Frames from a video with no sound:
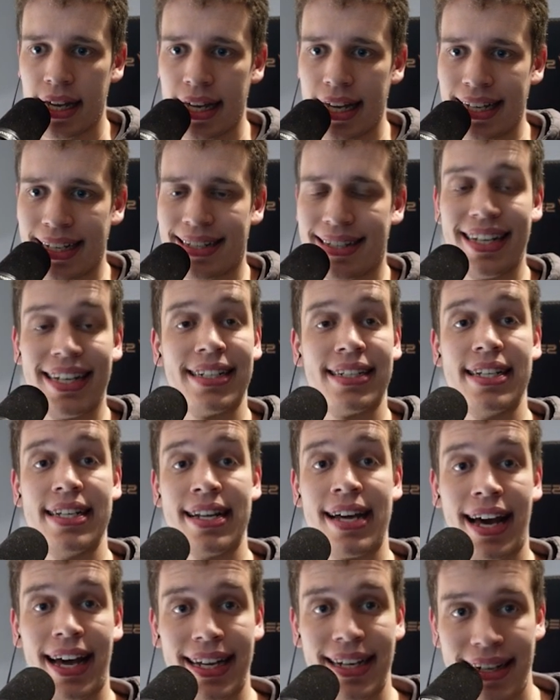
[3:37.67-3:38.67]
it's
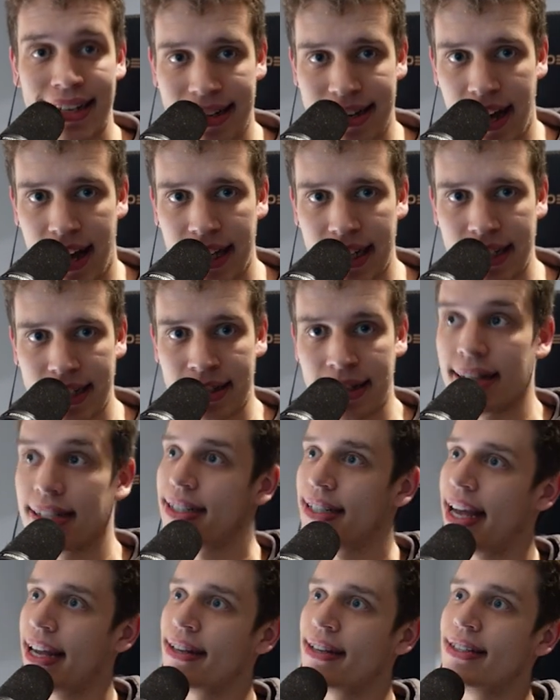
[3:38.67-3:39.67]
69 nice
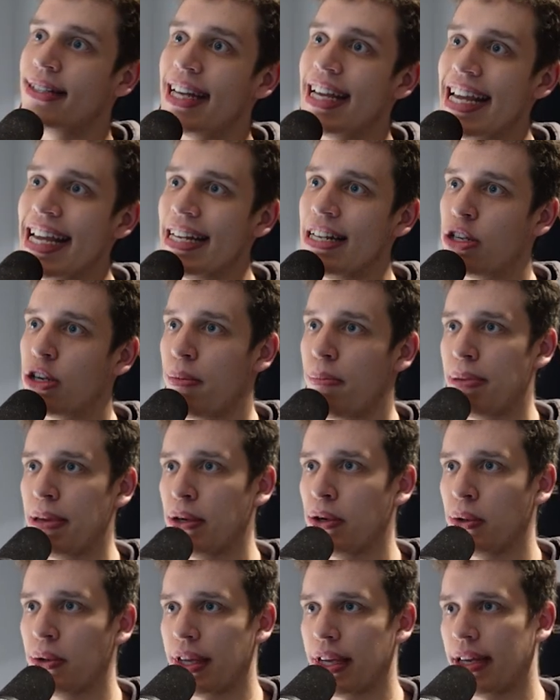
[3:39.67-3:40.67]
seconds into
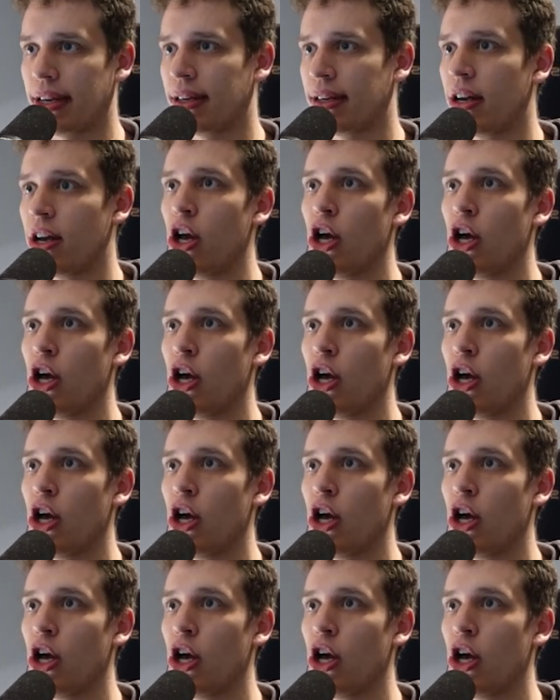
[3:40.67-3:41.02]
building.